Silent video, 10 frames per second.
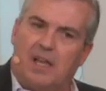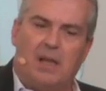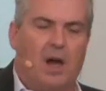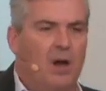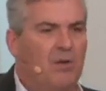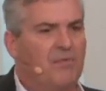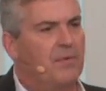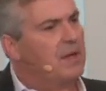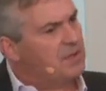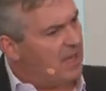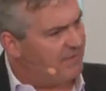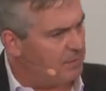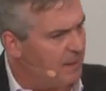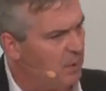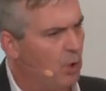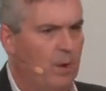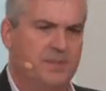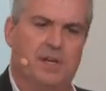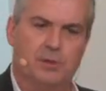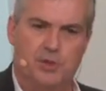of having people go up and
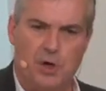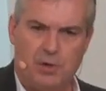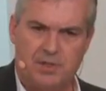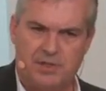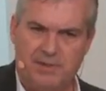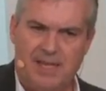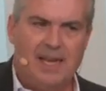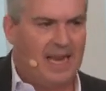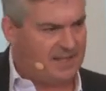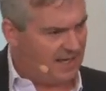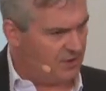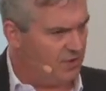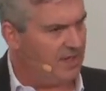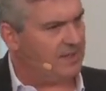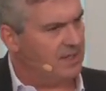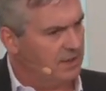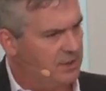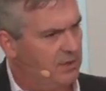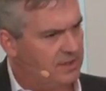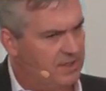tell jokes, take a drink, tell a
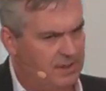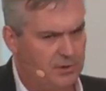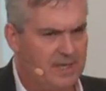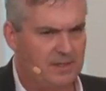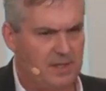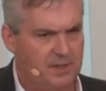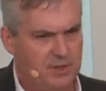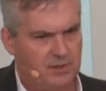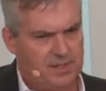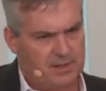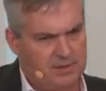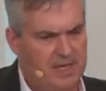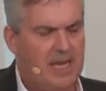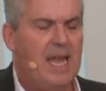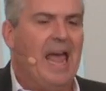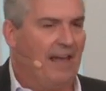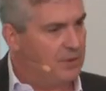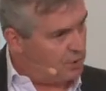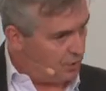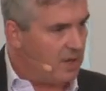joke, take a drink, tell a joke, take a drink. And
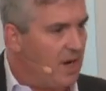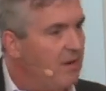sure enough,